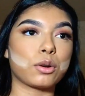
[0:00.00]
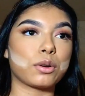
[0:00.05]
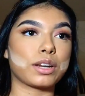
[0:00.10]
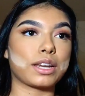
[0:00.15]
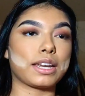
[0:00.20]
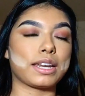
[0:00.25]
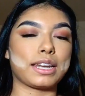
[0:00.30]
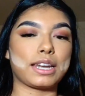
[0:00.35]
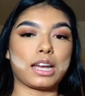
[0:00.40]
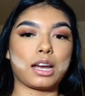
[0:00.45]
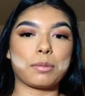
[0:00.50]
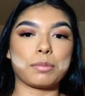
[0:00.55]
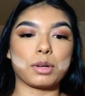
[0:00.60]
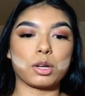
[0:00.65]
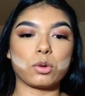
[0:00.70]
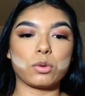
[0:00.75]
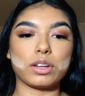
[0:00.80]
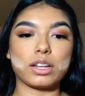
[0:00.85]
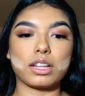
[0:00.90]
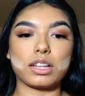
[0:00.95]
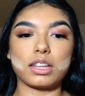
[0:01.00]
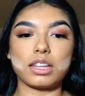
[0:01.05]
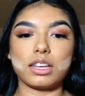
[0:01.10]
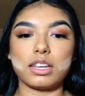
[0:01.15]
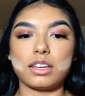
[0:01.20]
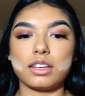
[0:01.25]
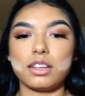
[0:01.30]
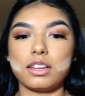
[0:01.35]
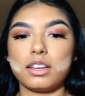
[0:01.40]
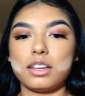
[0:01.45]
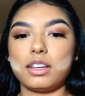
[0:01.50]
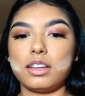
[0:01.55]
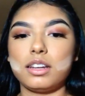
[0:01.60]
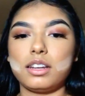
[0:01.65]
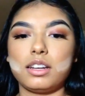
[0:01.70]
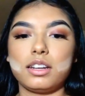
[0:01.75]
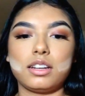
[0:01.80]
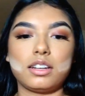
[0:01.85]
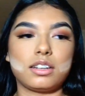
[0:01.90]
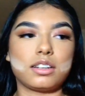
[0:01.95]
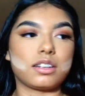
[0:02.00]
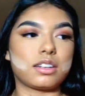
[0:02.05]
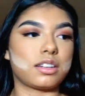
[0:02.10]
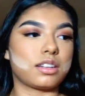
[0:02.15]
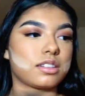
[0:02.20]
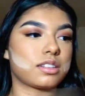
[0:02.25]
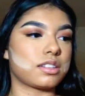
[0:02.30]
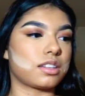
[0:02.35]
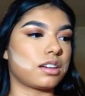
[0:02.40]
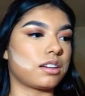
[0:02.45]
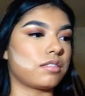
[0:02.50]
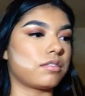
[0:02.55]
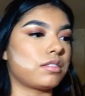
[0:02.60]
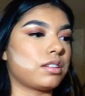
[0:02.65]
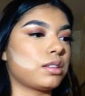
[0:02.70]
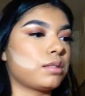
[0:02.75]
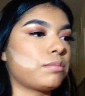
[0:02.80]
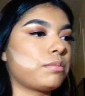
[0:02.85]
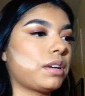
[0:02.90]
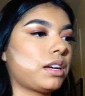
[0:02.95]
Okay, now I'm gonna quickly dust off this